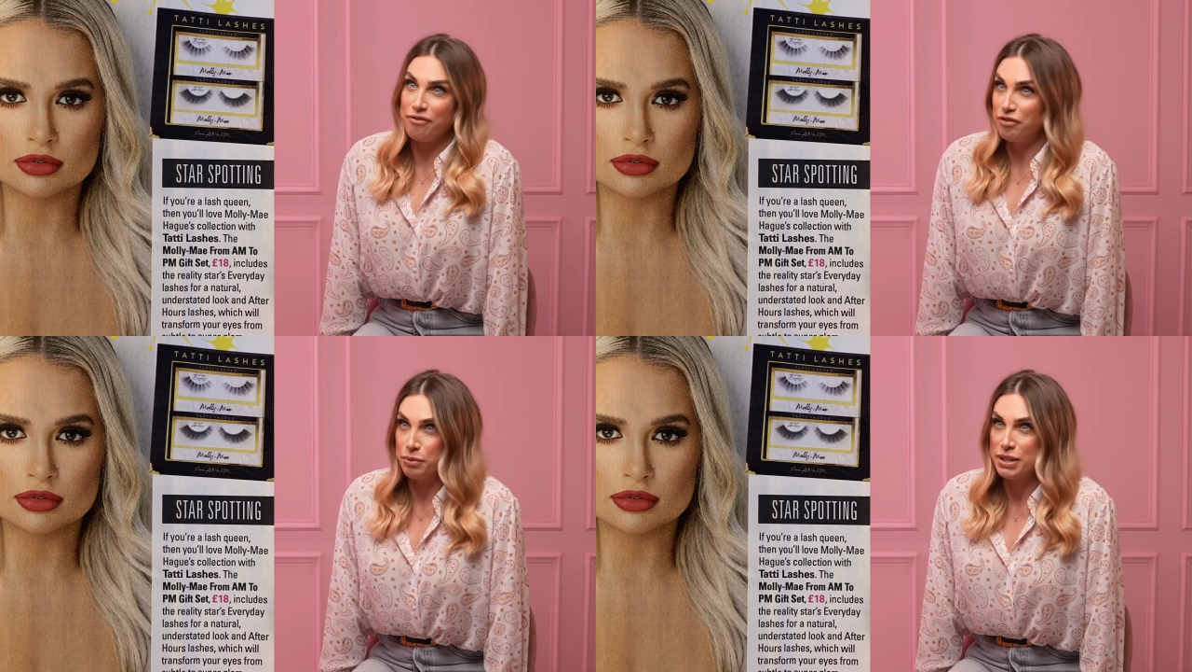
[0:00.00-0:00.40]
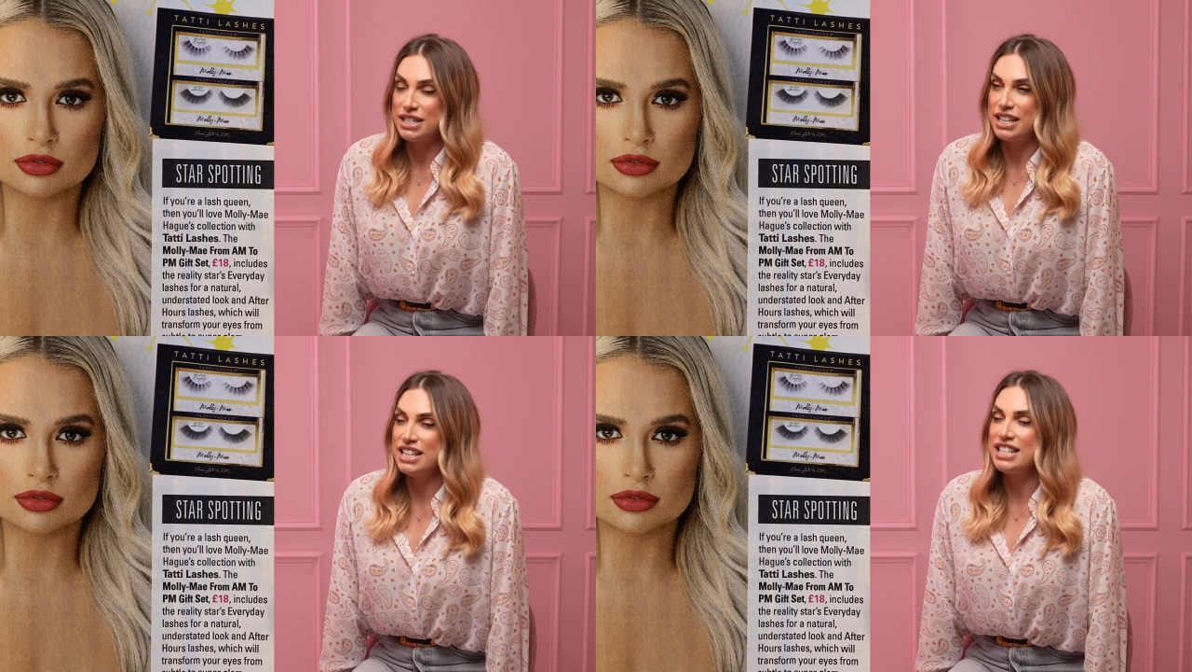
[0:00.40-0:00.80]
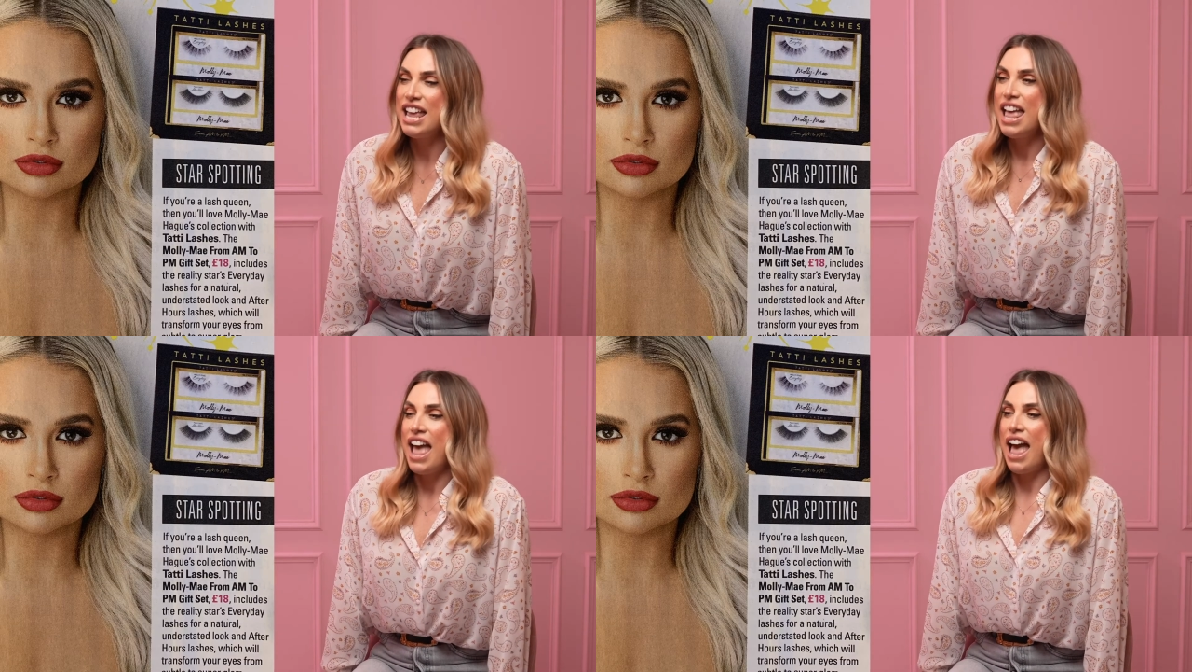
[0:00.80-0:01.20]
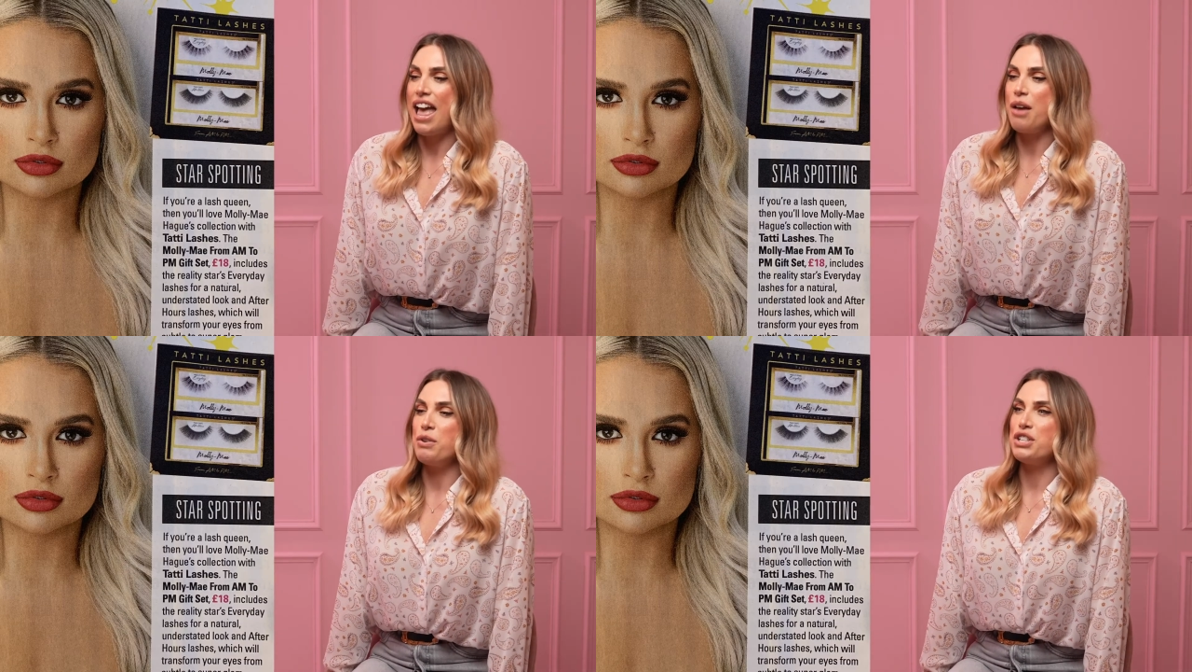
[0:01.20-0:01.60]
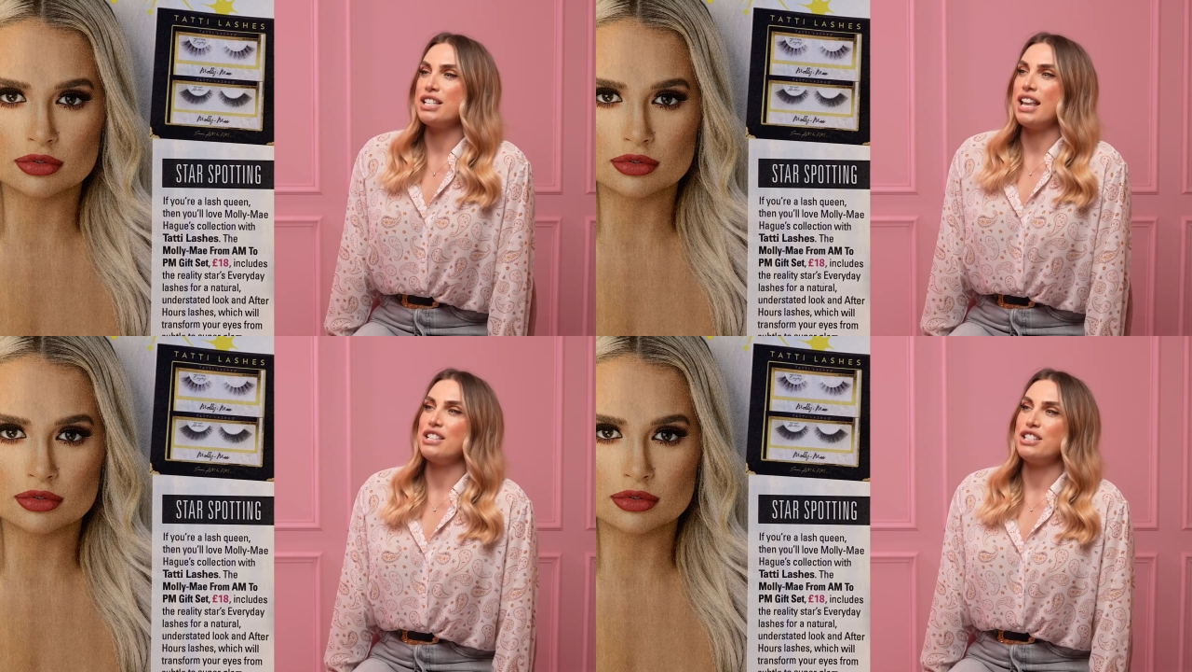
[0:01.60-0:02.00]
Speaker 1: influencers um,
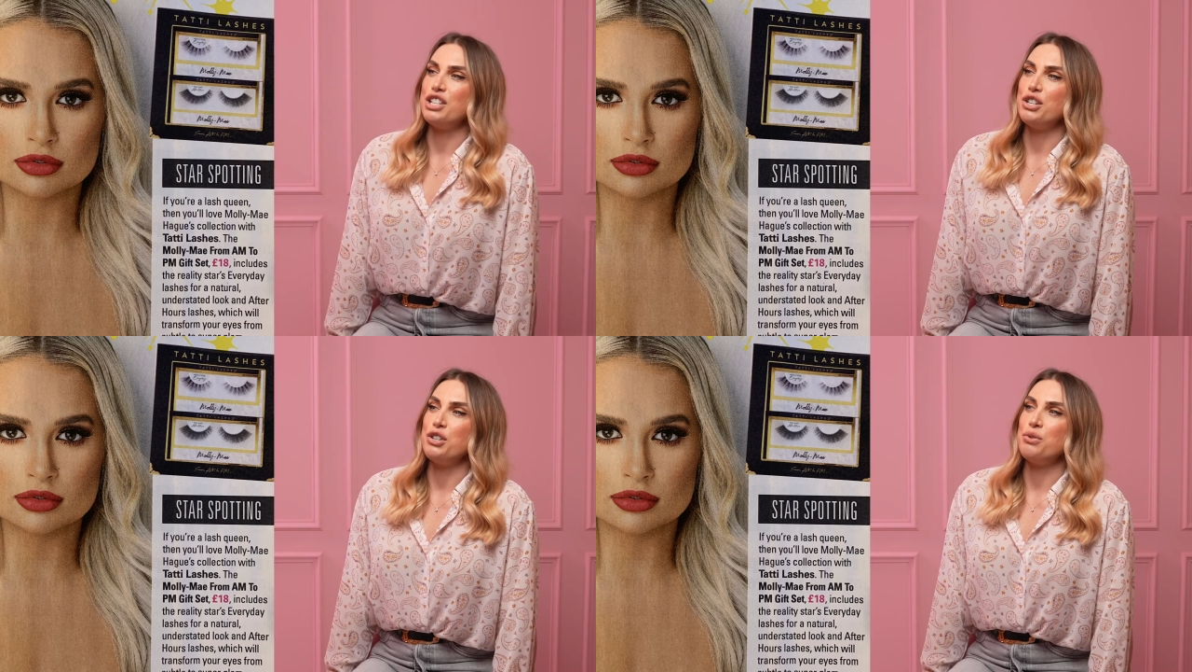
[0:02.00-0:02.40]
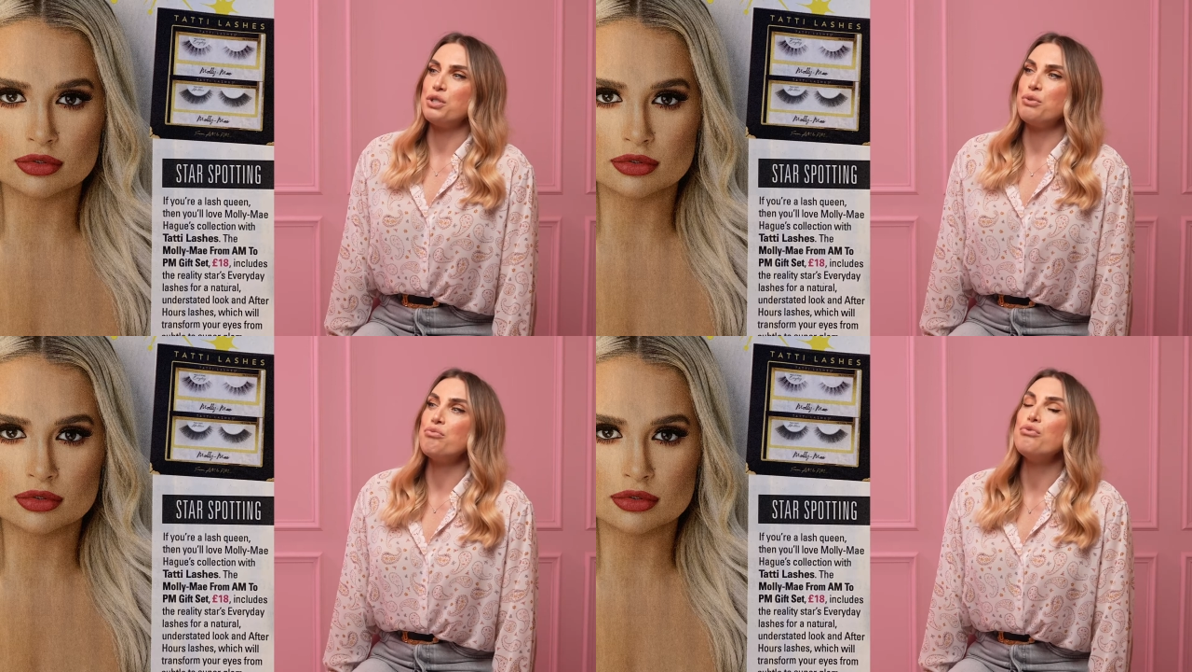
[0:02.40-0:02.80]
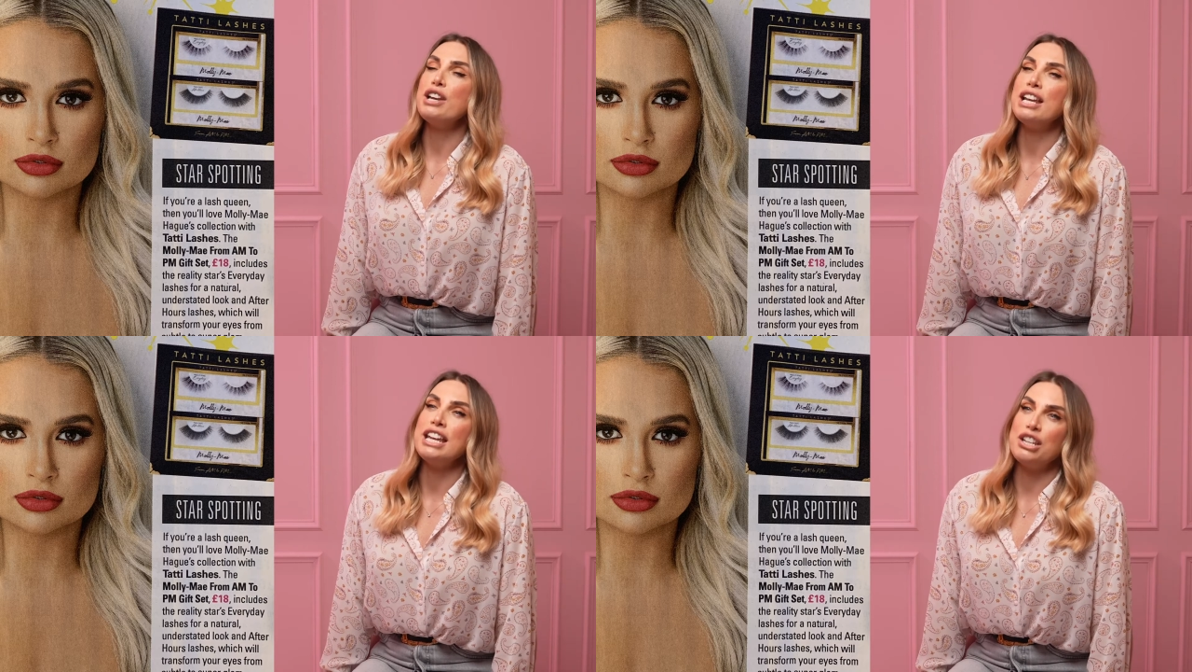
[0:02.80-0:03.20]
which has led to some really